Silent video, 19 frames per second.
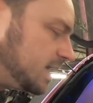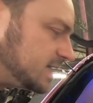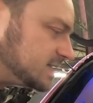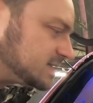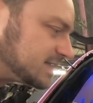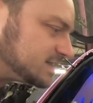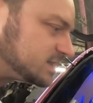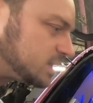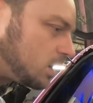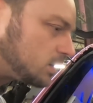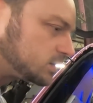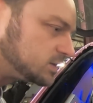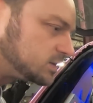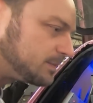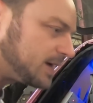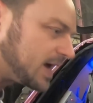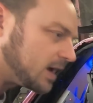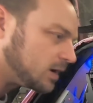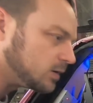is I talked
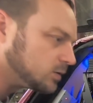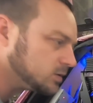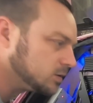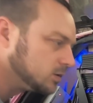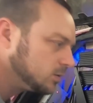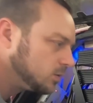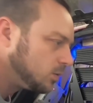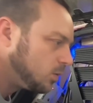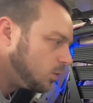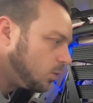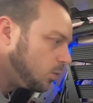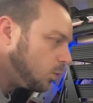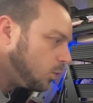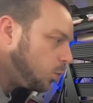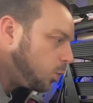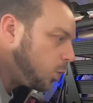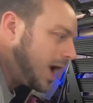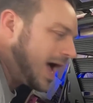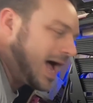about
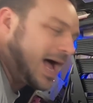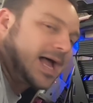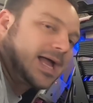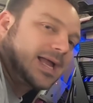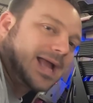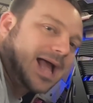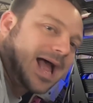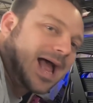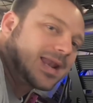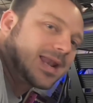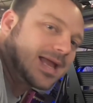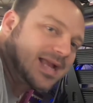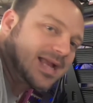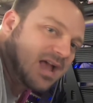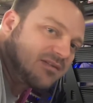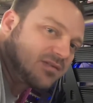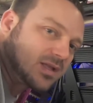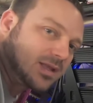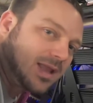why I like
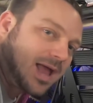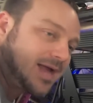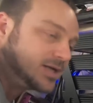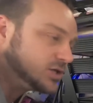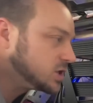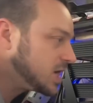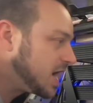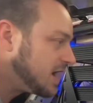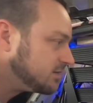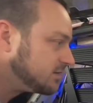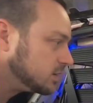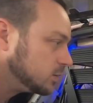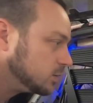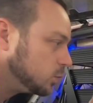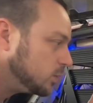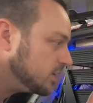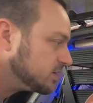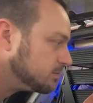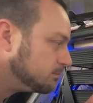having a line driver
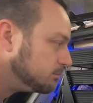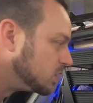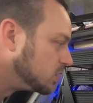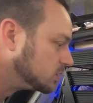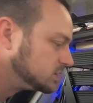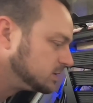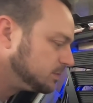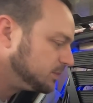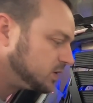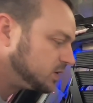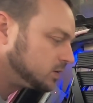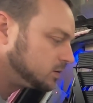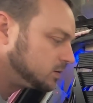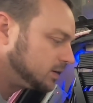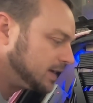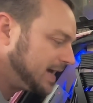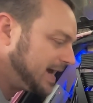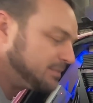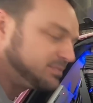with
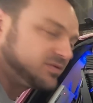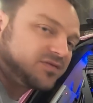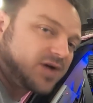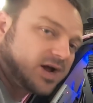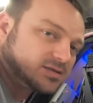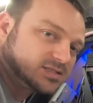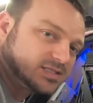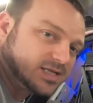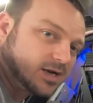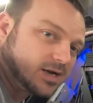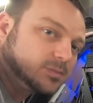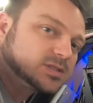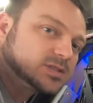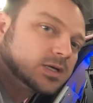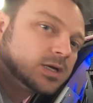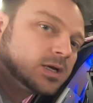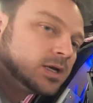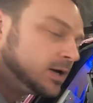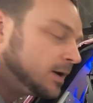multiple amplifier setups.
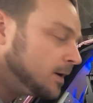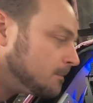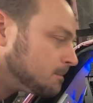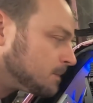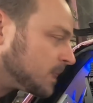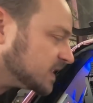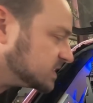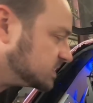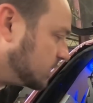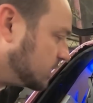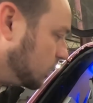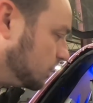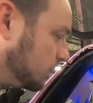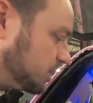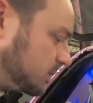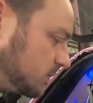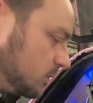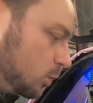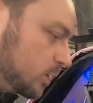
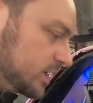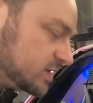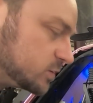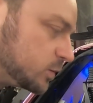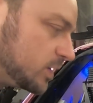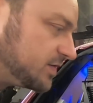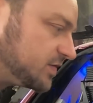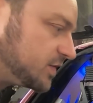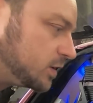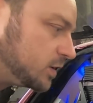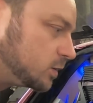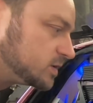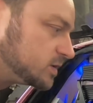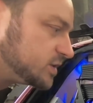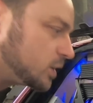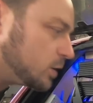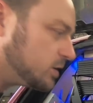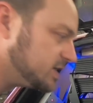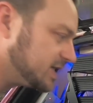So we just went through,
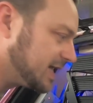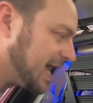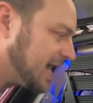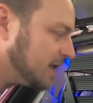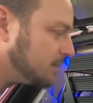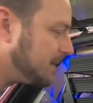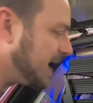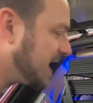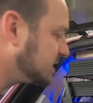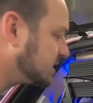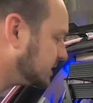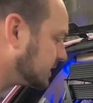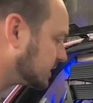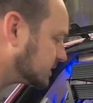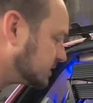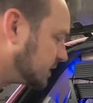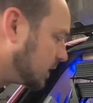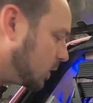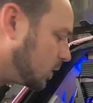showed you the gain matching.
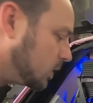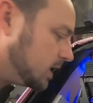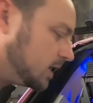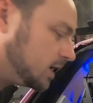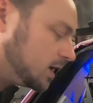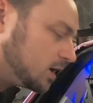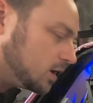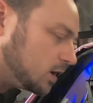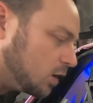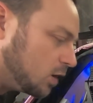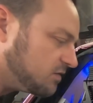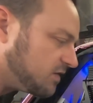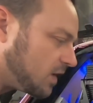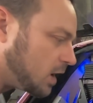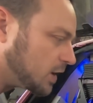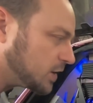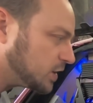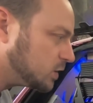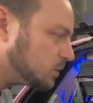So low
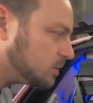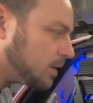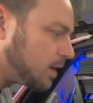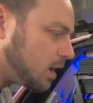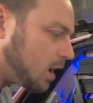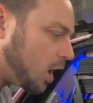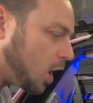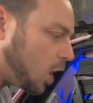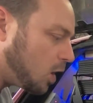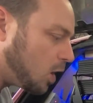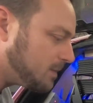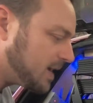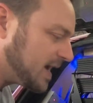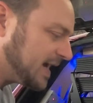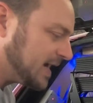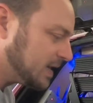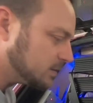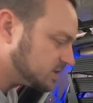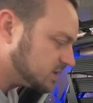volume, all
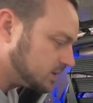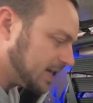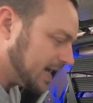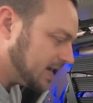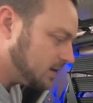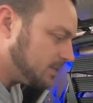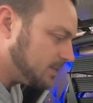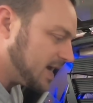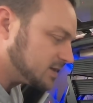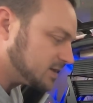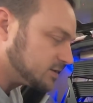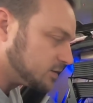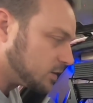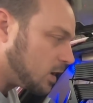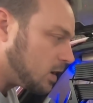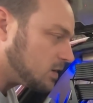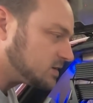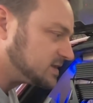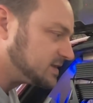my amps are gain matched.
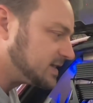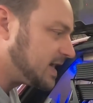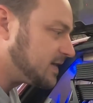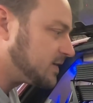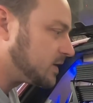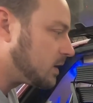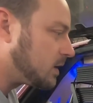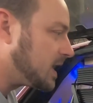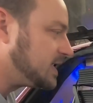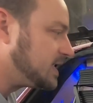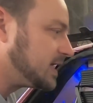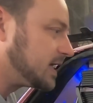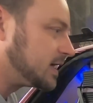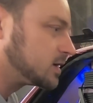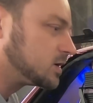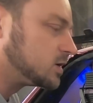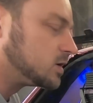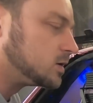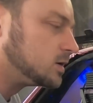They're all set, they're all
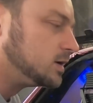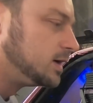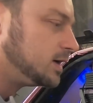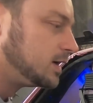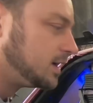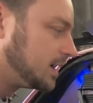identical.